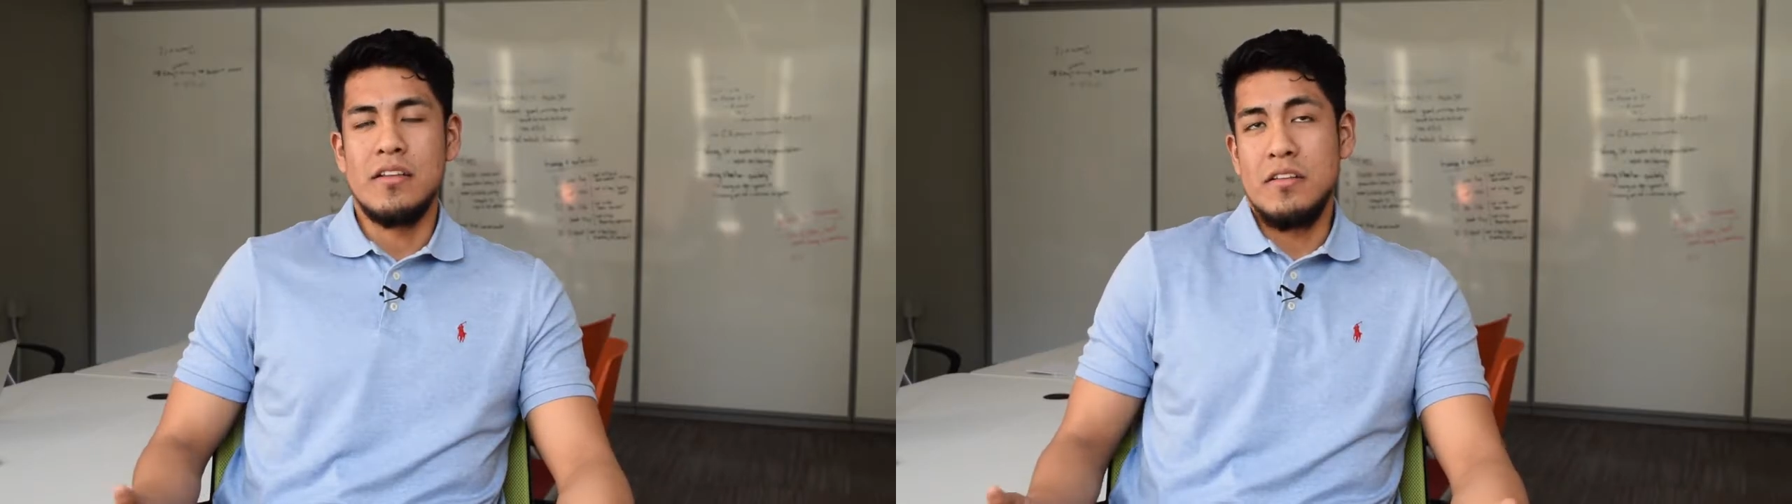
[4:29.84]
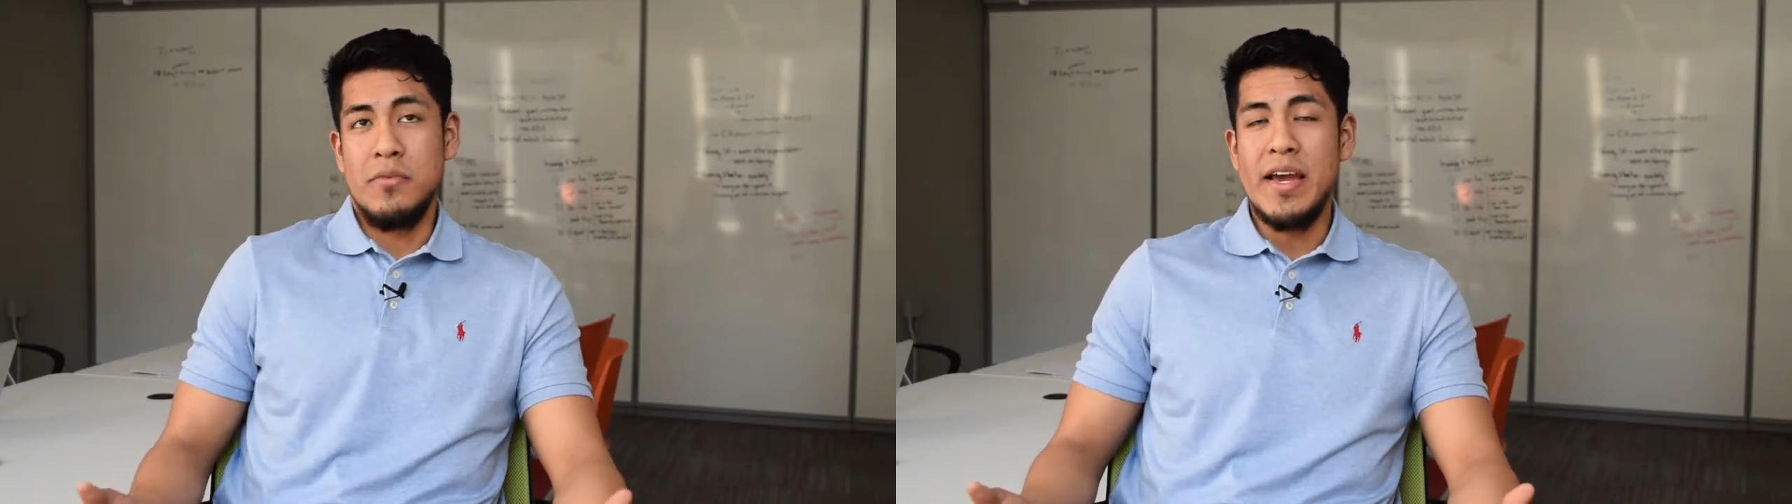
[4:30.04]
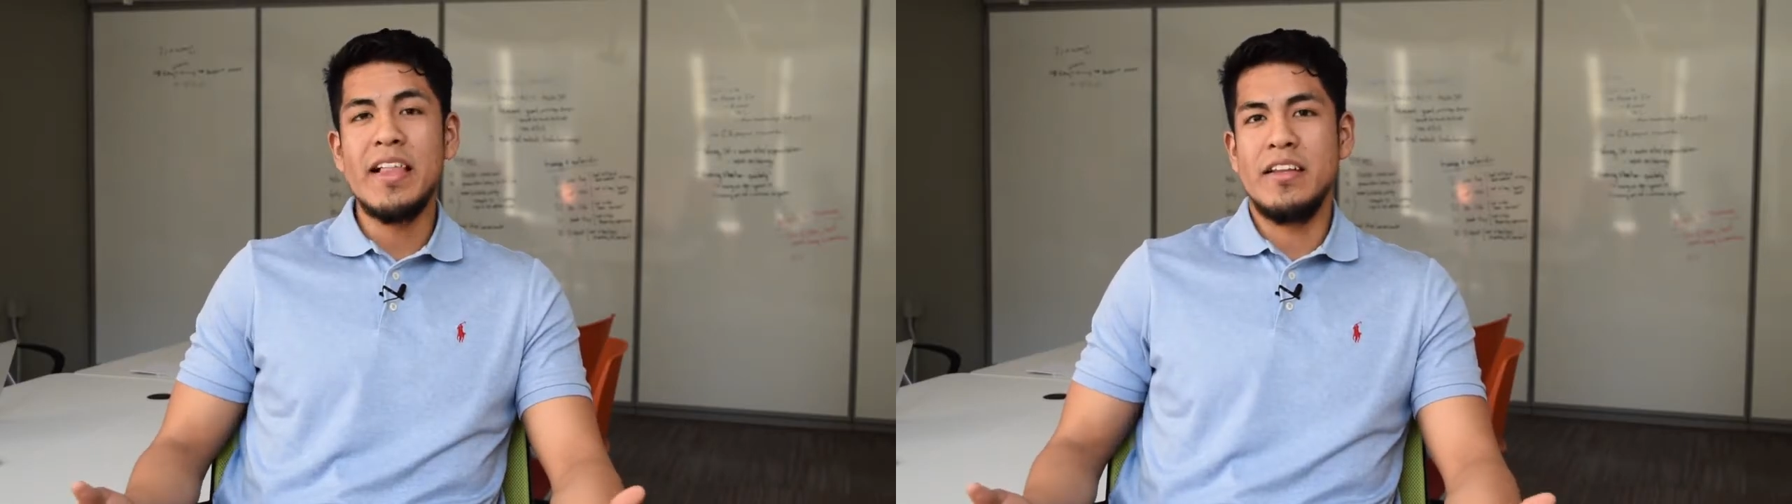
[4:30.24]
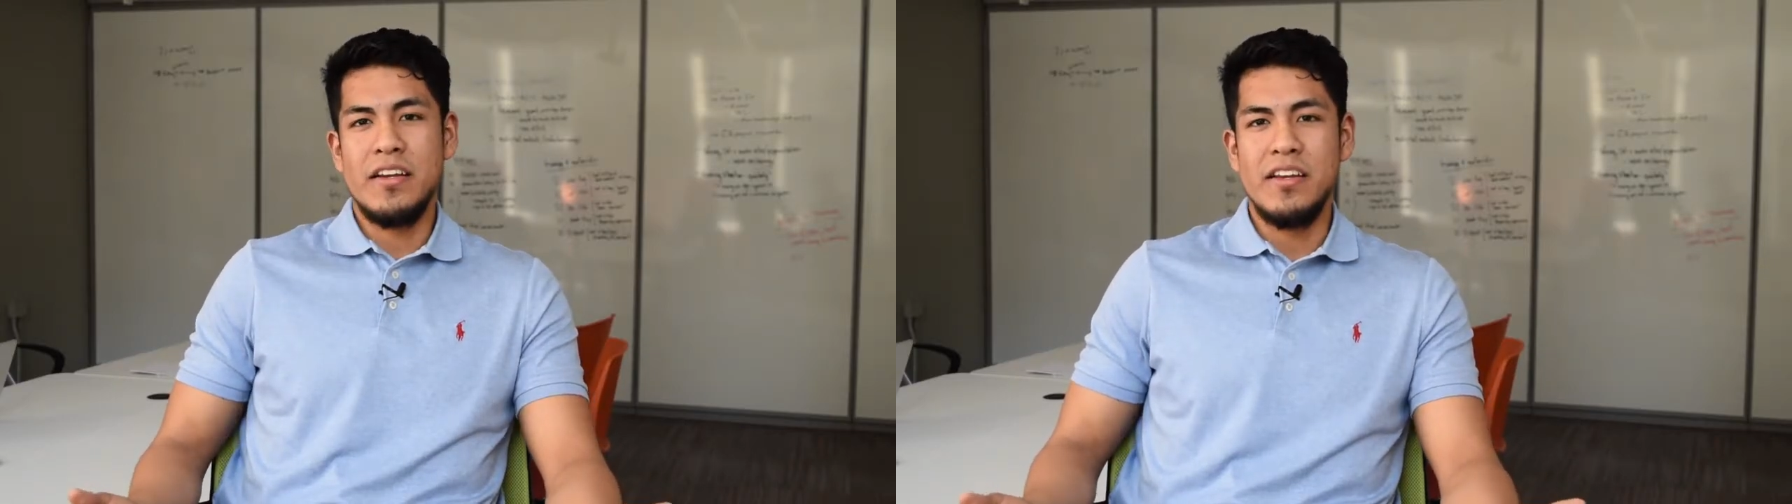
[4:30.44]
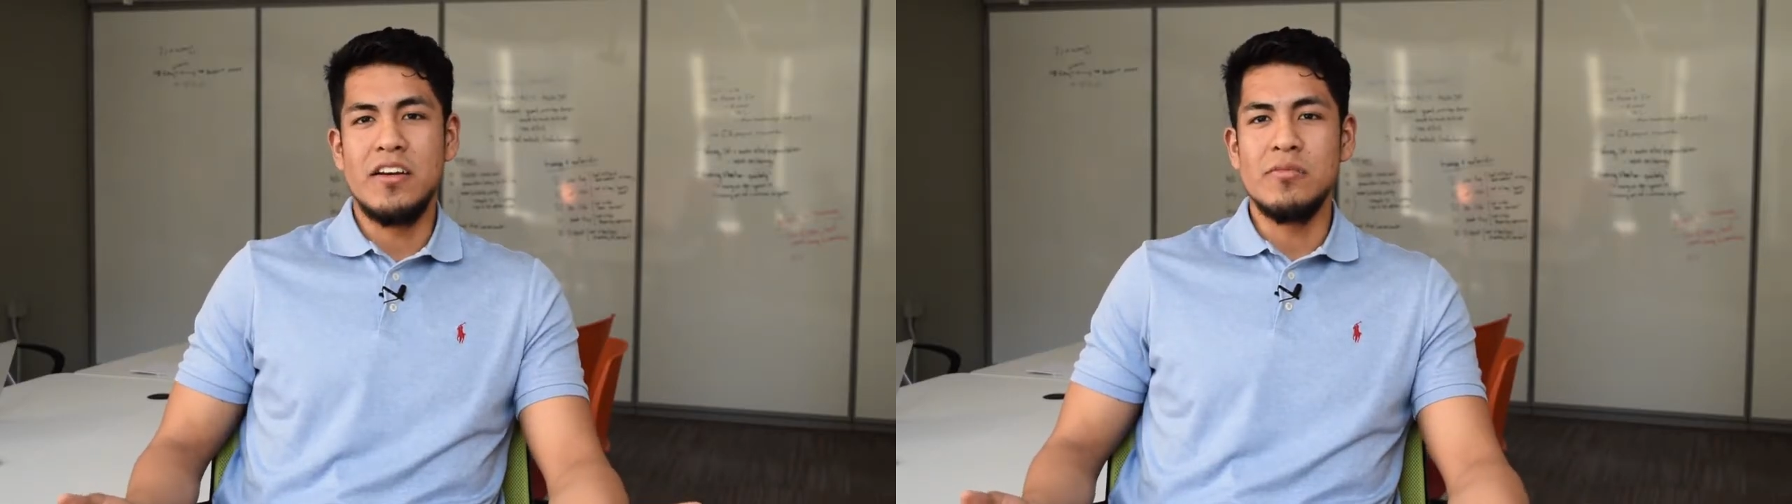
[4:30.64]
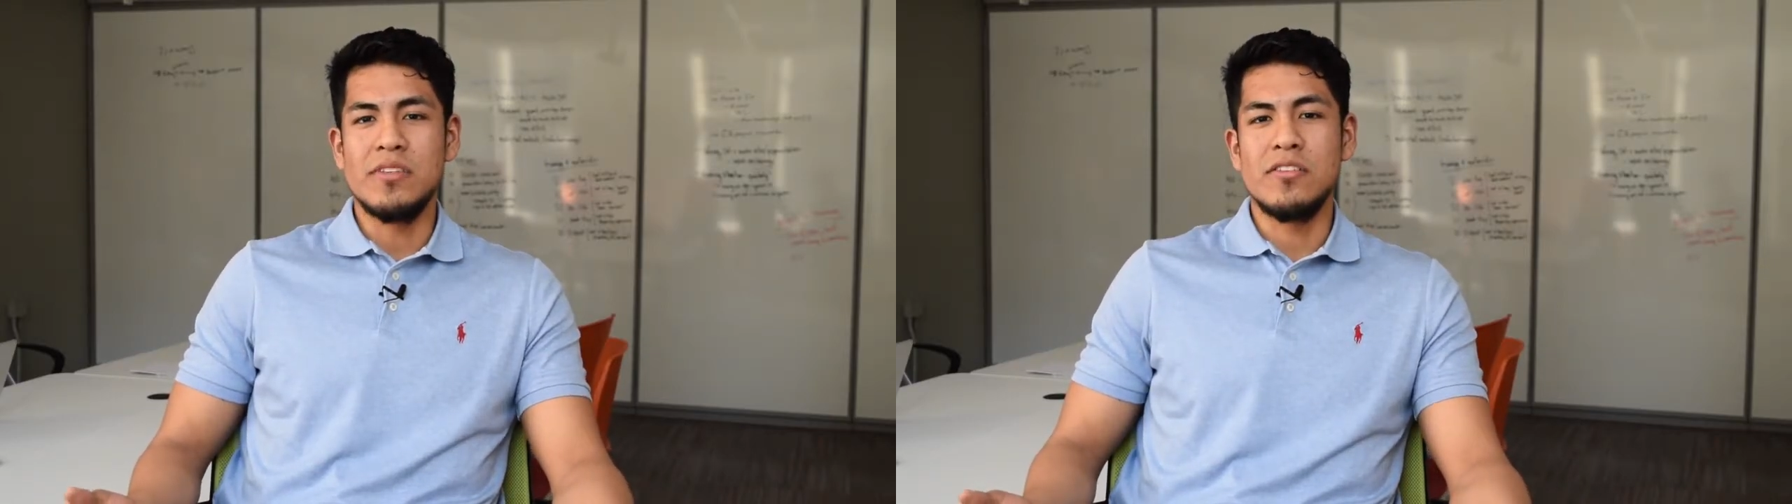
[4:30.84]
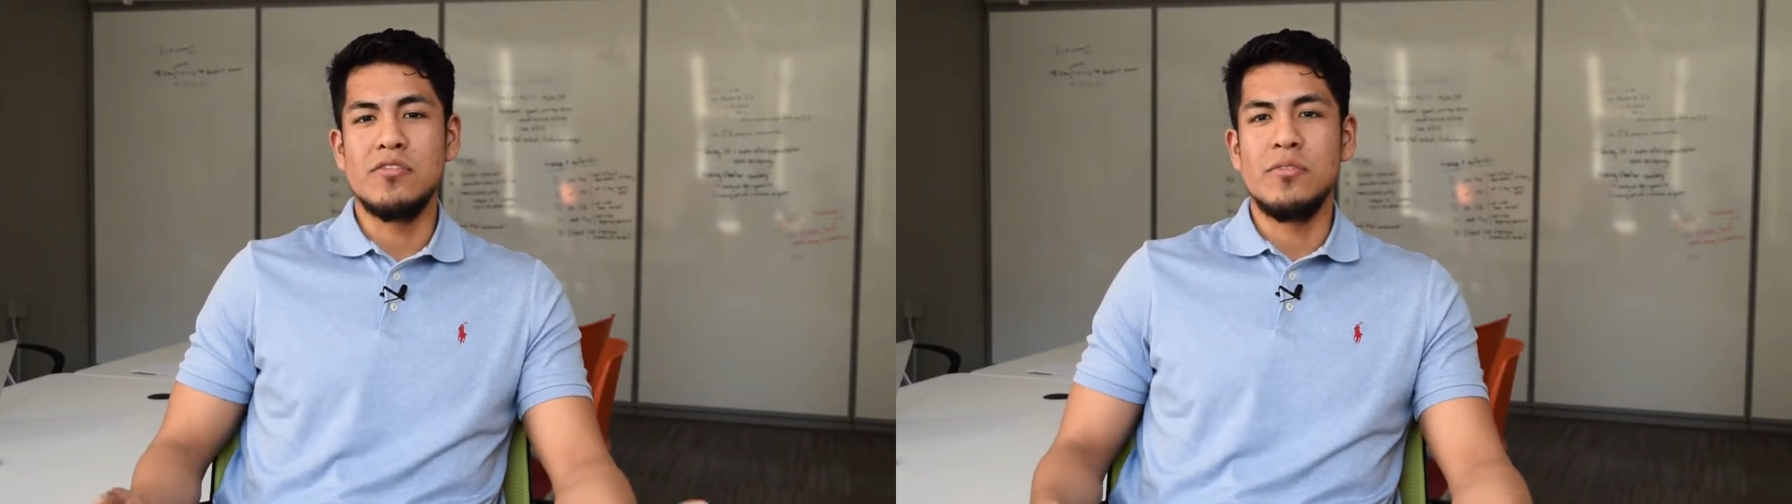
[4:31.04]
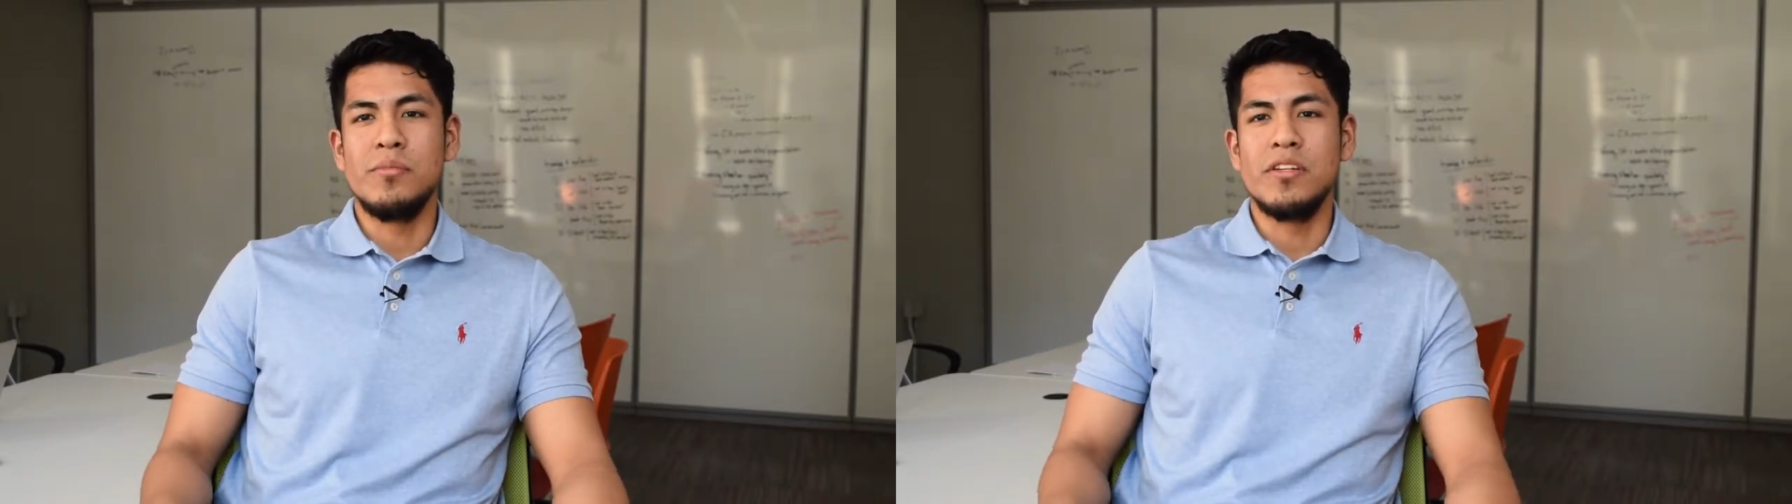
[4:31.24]
the reality, it comes down
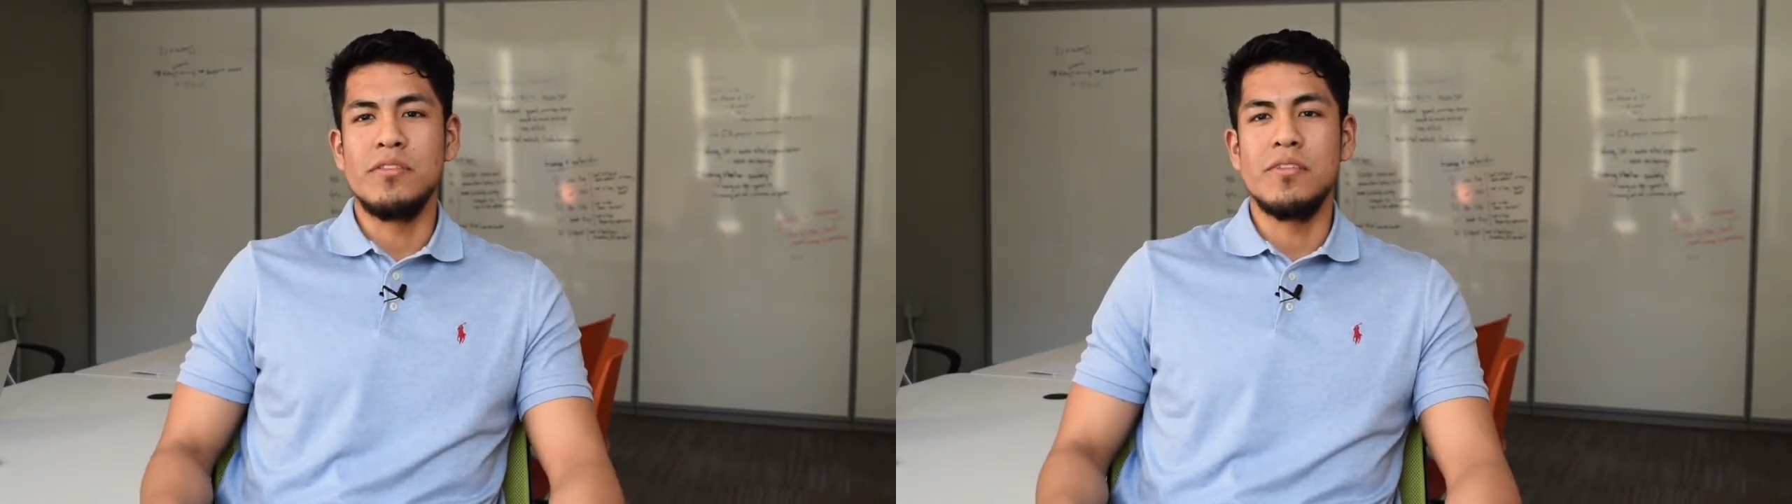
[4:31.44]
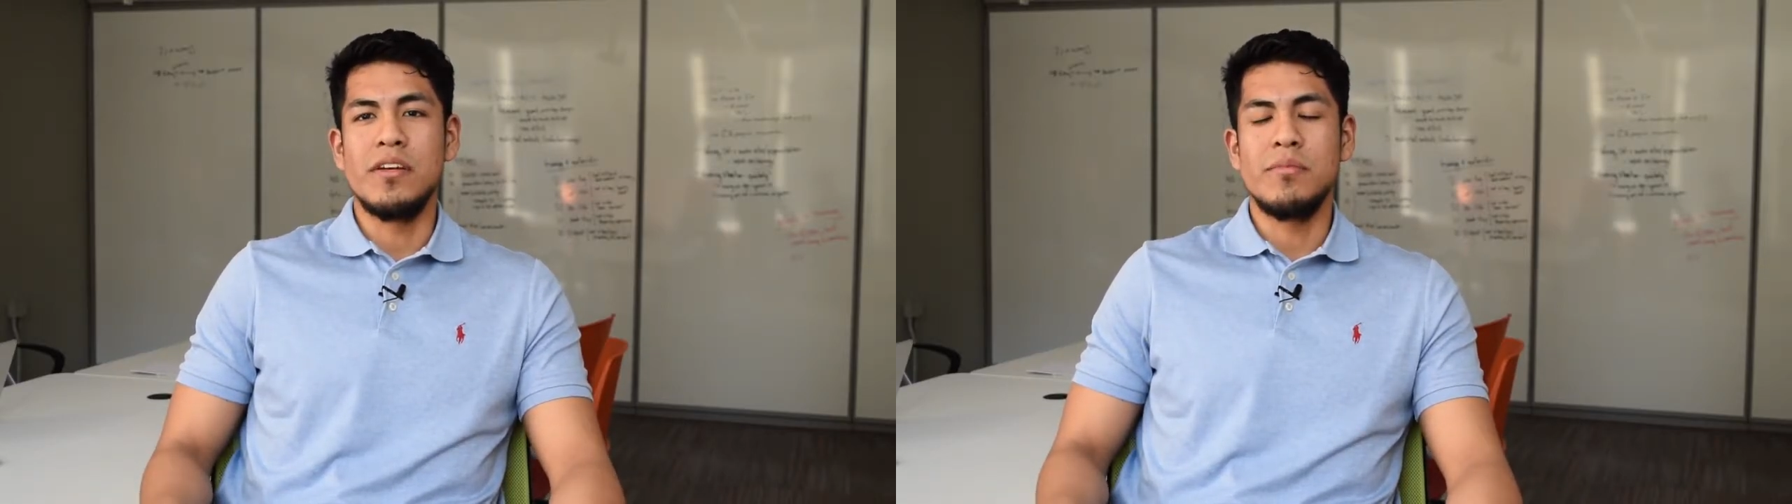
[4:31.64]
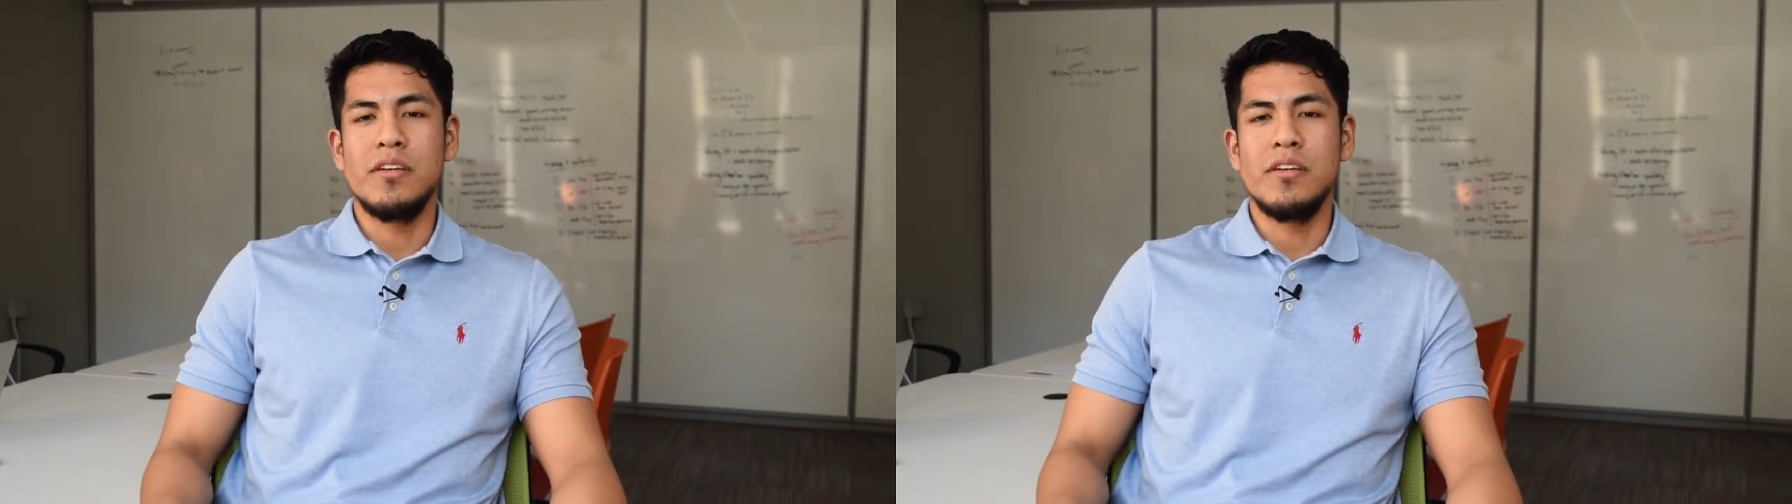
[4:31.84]
to the money, right?